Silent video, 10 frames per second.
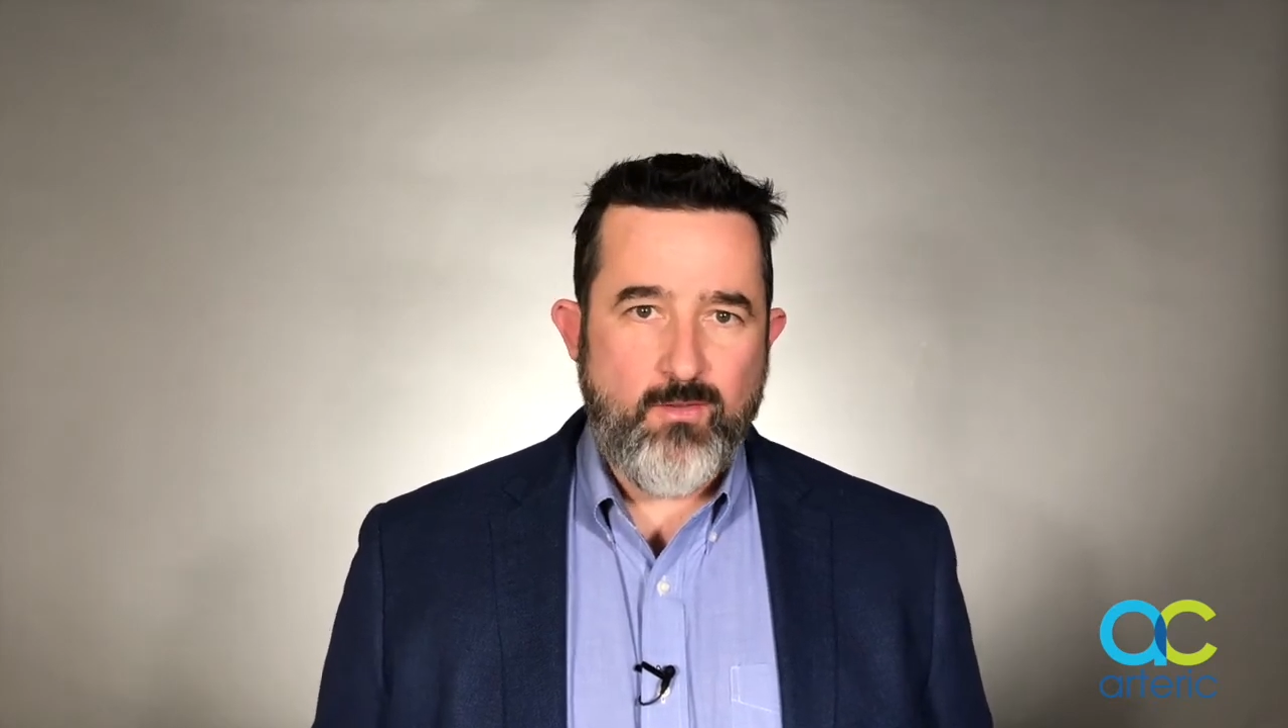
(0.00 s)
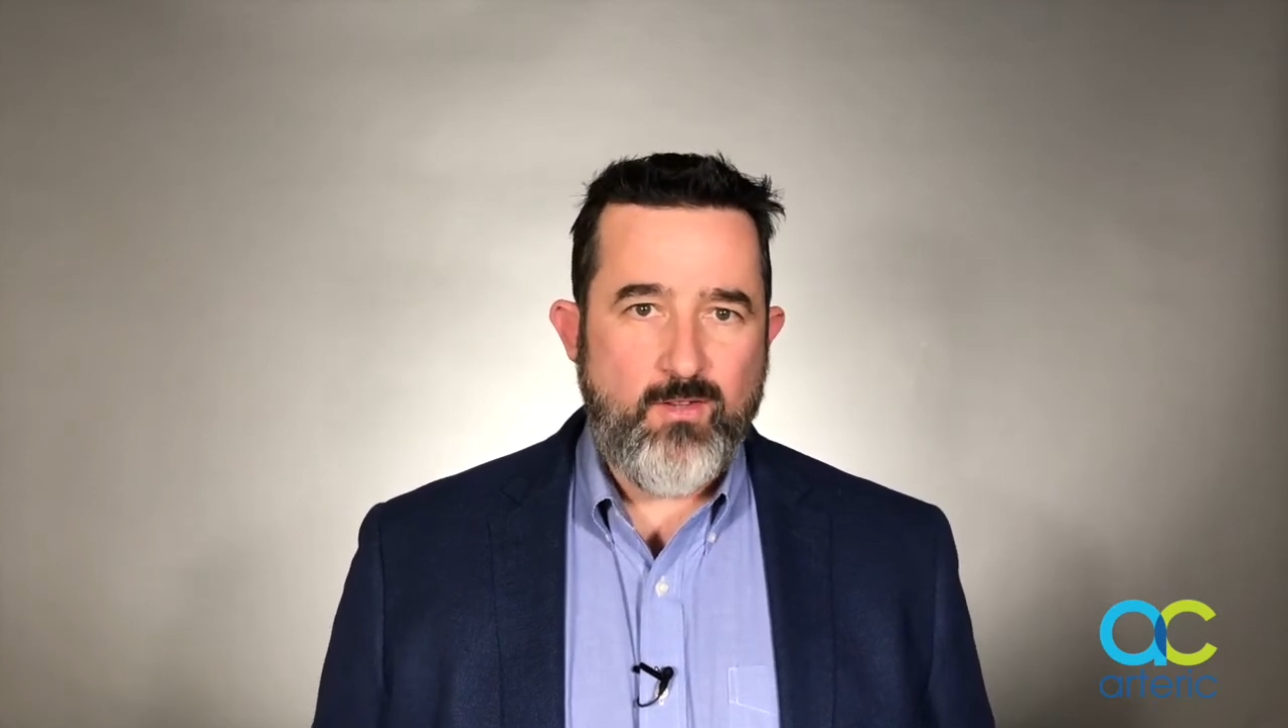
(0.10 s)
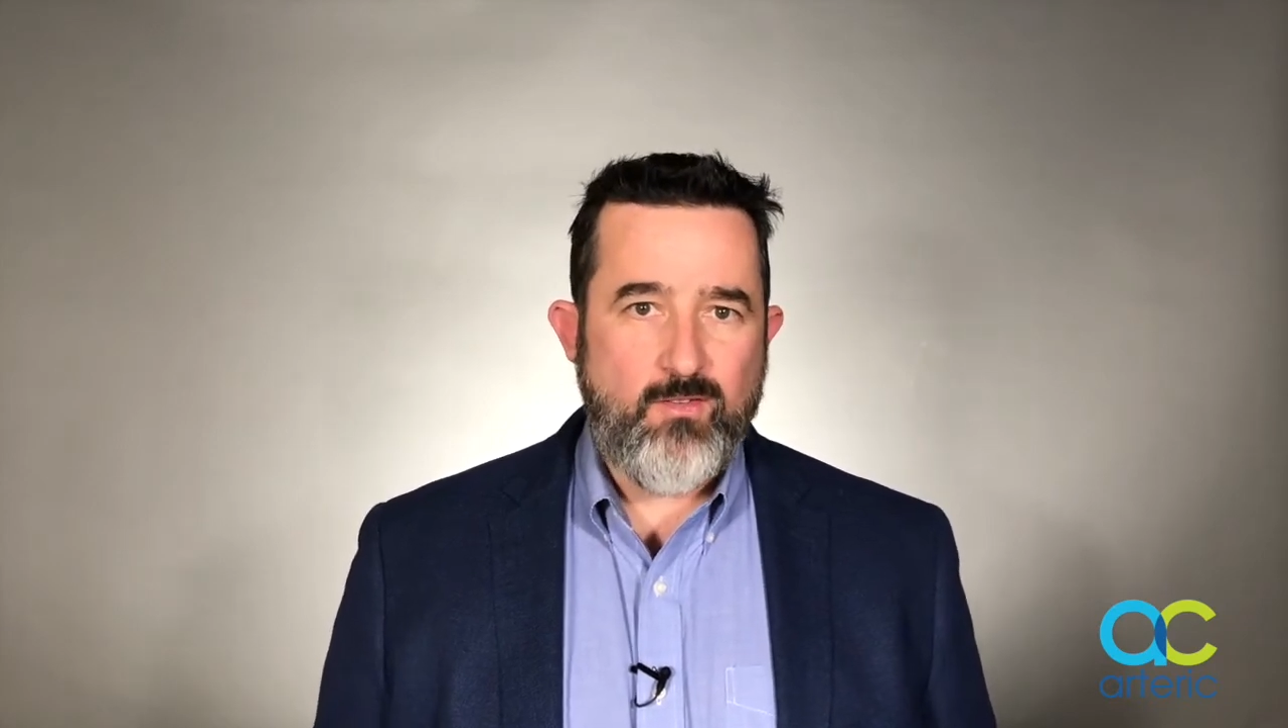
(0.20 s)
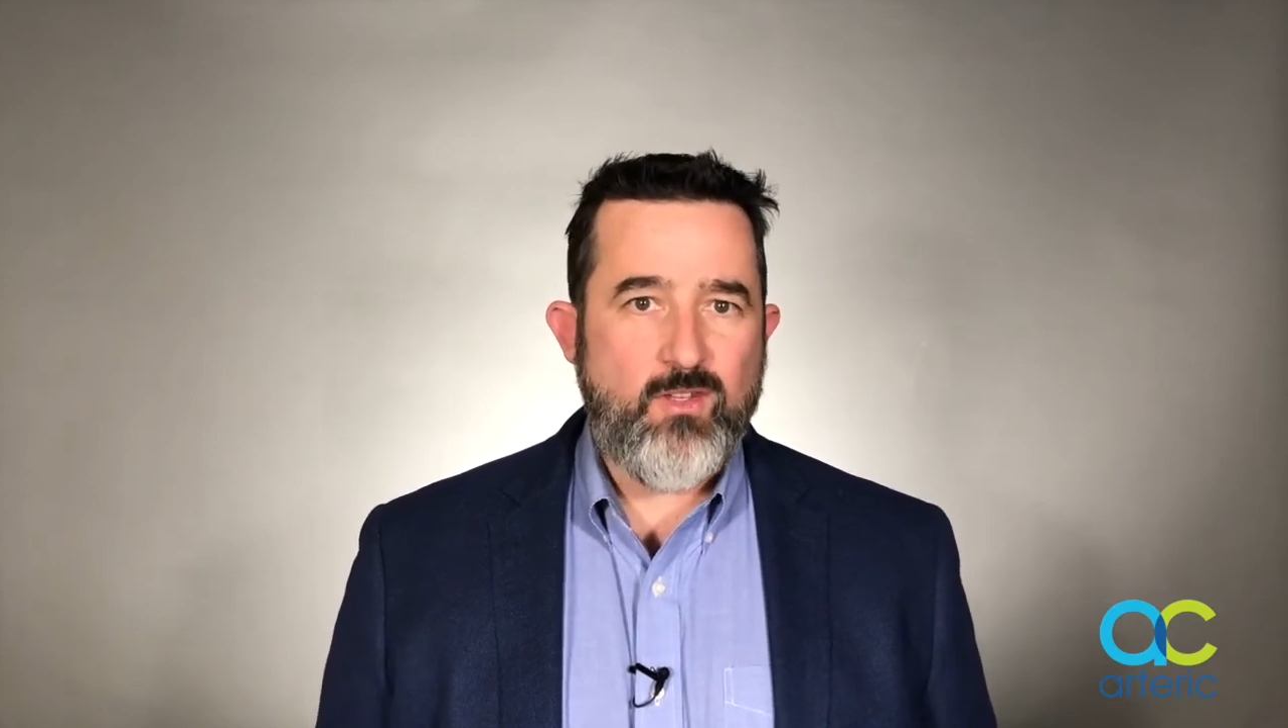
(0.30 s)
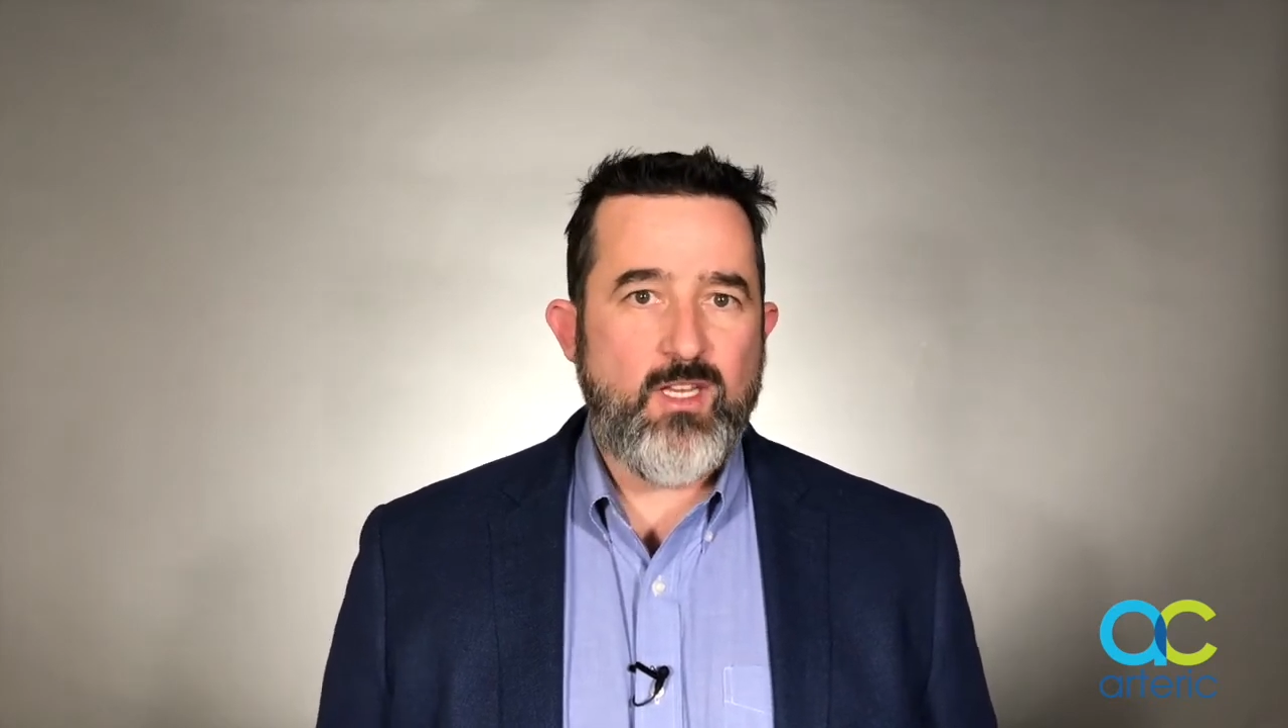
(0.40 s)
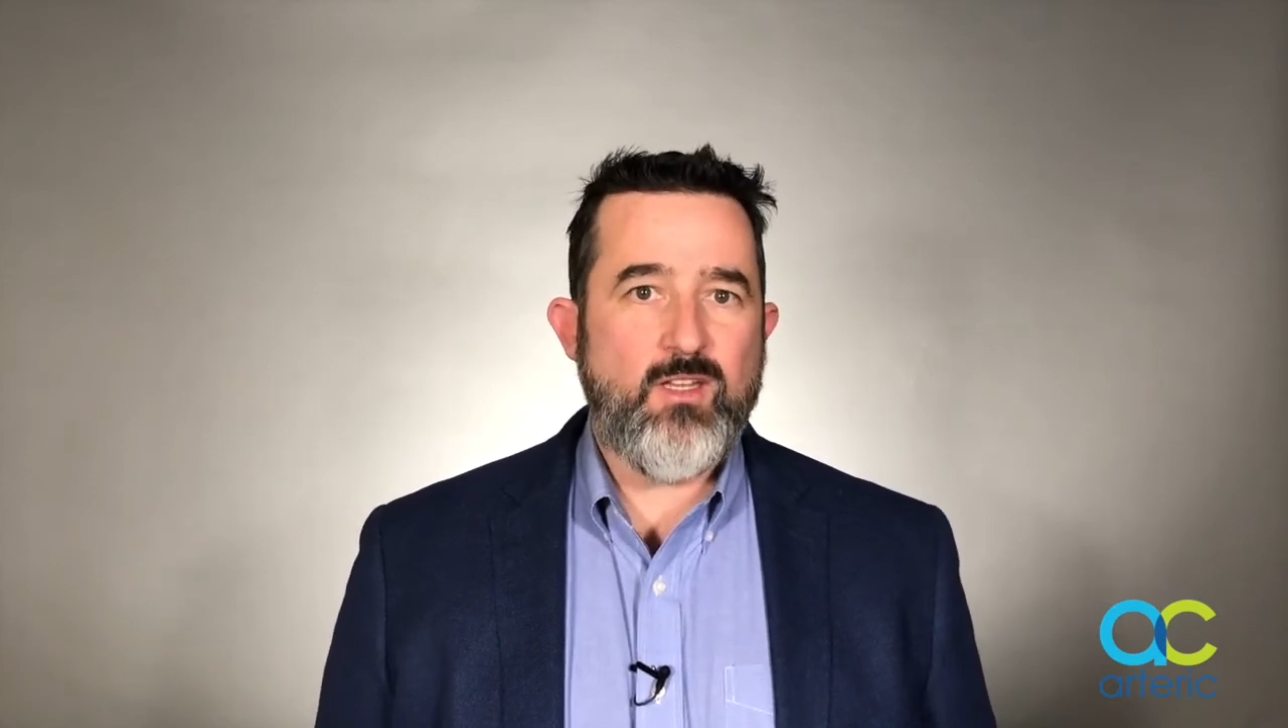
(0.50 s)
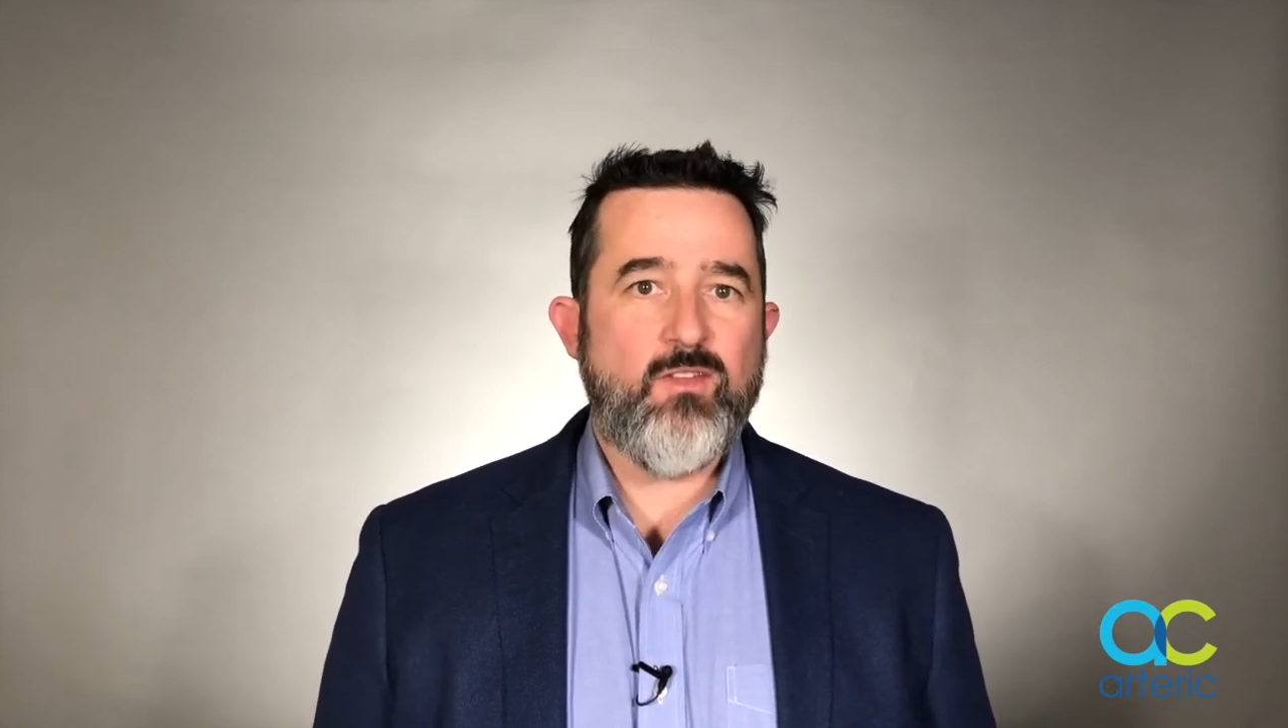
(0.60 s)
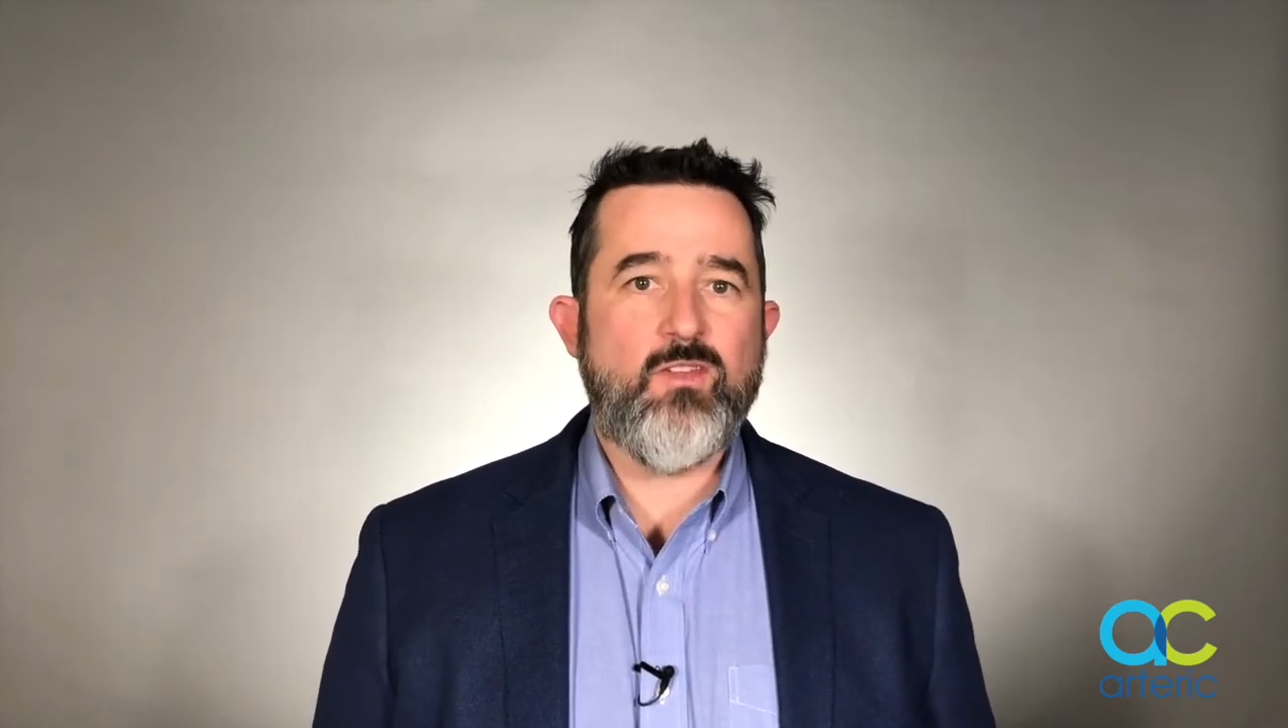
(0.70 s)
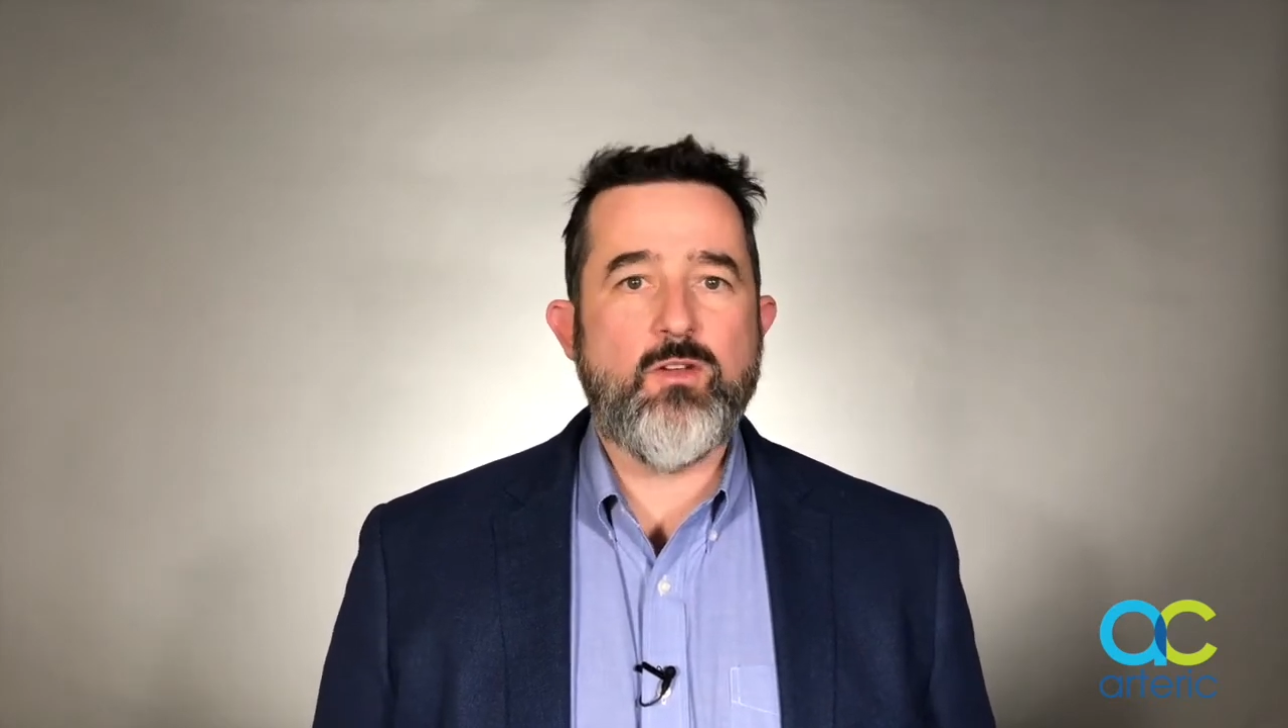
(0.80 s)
assistants,